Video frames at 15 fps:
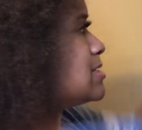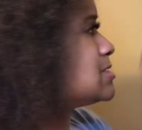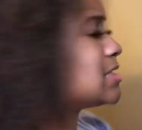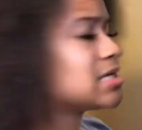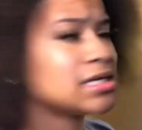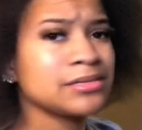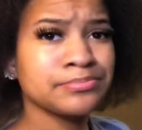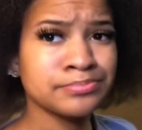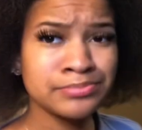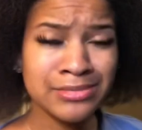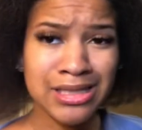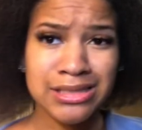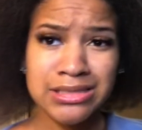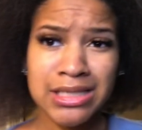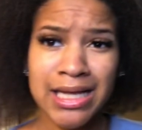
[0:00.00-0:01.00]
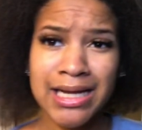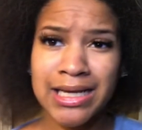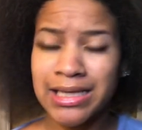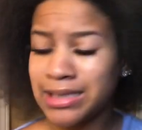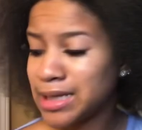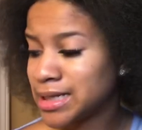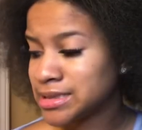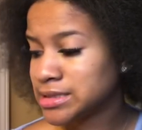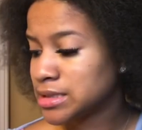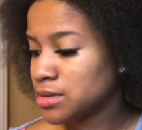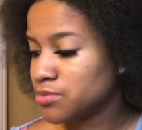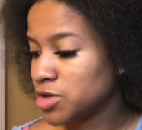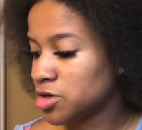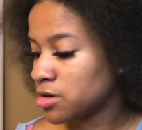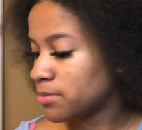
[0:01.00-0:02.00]
in until I get like to the
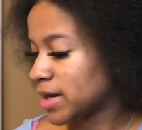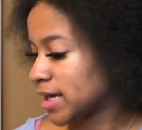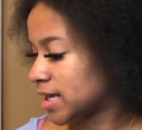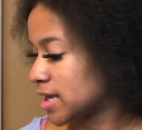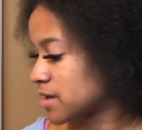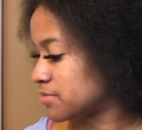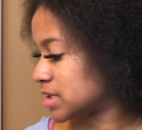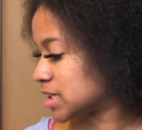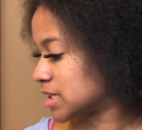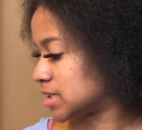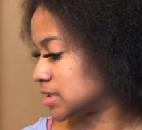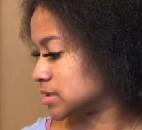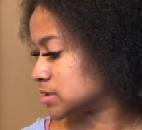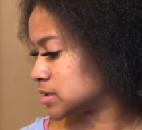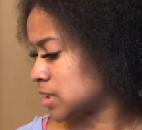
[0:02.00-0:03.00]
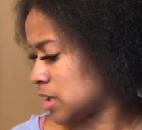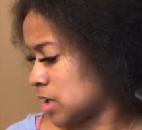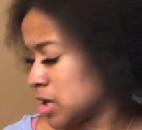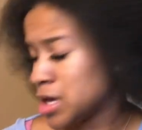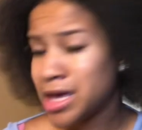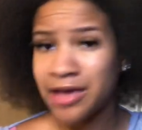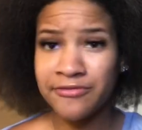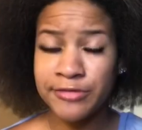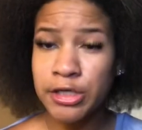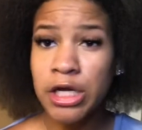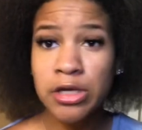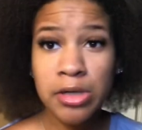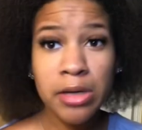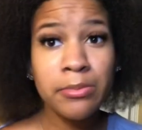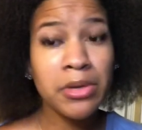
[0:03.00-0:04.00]
middle of my head, because if you
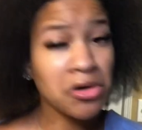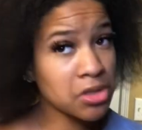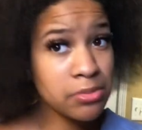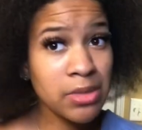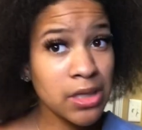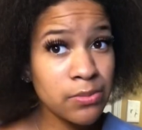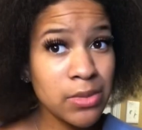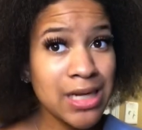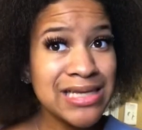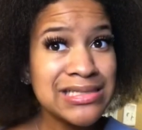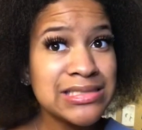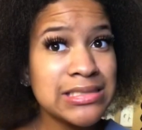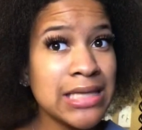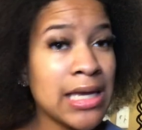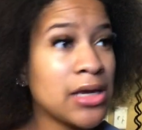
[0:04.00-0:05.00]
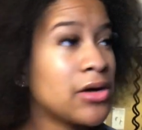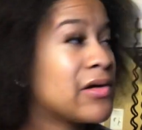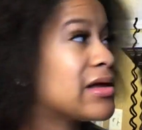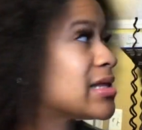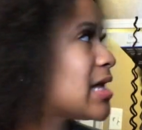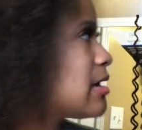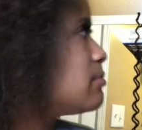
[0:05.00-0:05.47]
don't know, Bohemian braids tangle a lot